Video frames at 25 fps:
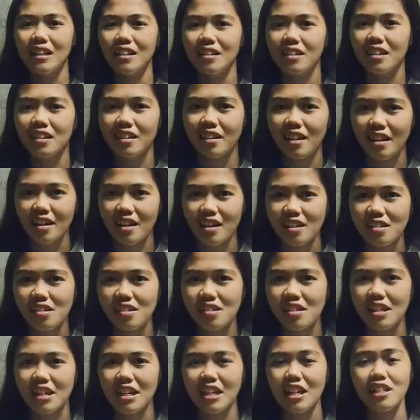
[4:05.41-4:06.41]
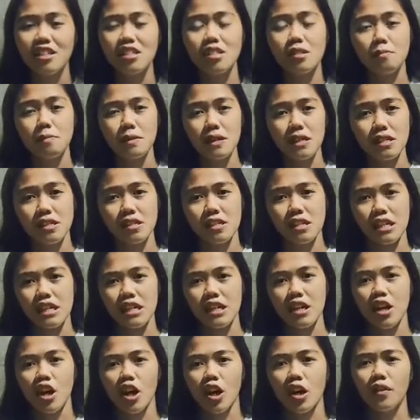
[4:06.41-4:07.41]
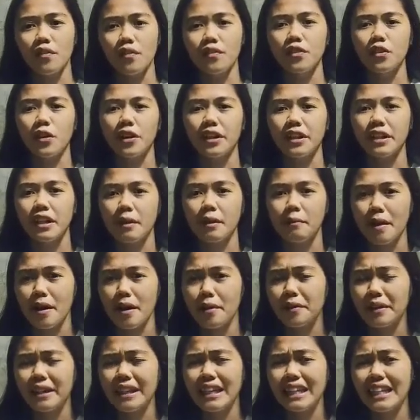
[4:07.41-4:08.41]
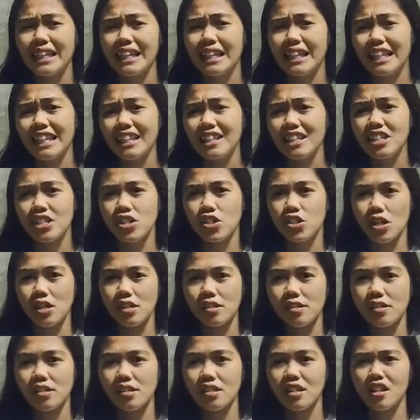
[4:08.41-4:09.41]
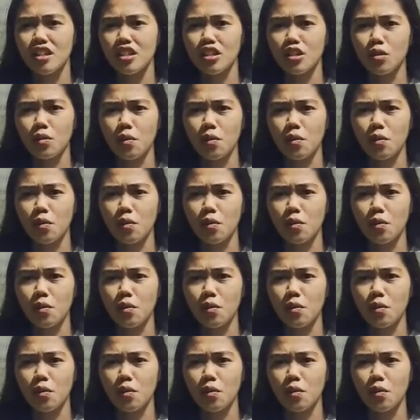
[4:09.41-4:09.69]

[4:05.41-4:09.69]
the terrestrial species of North American lineages